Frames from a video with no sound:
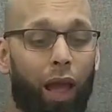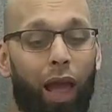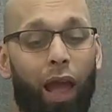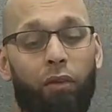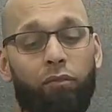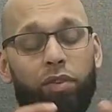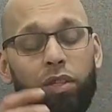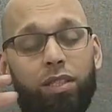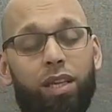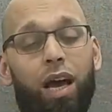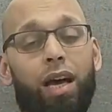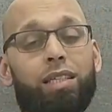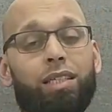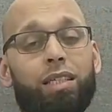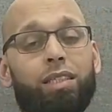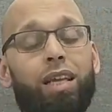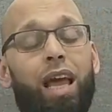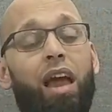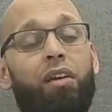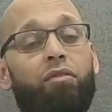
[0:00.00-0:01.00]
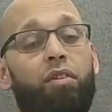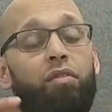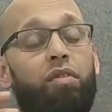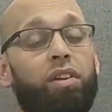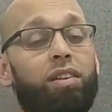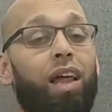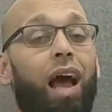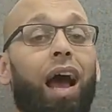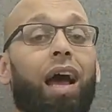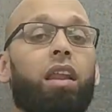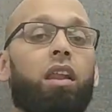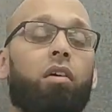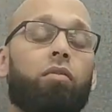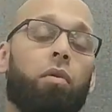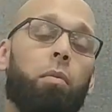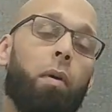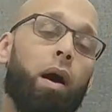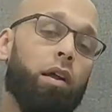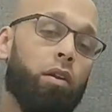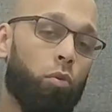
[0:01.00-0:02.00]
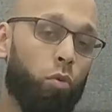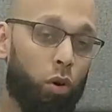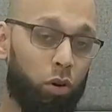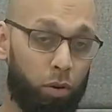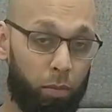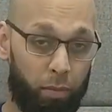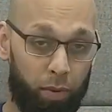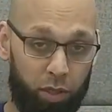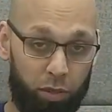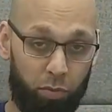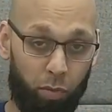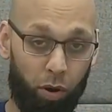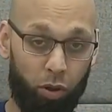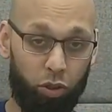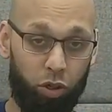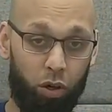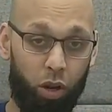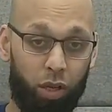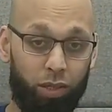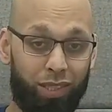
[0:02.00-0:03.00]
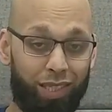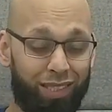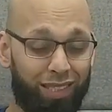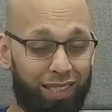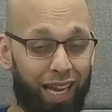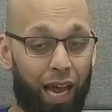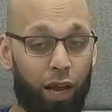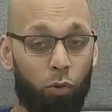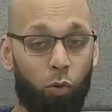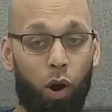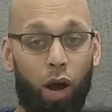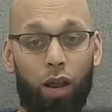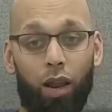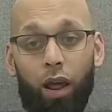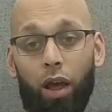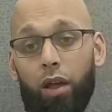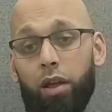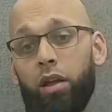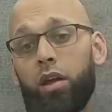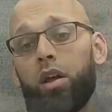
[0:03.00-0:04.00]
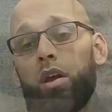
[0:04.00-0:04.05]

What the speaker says: emphasizes everything that I love about the world of mixed martial arts. It's Zhang Weili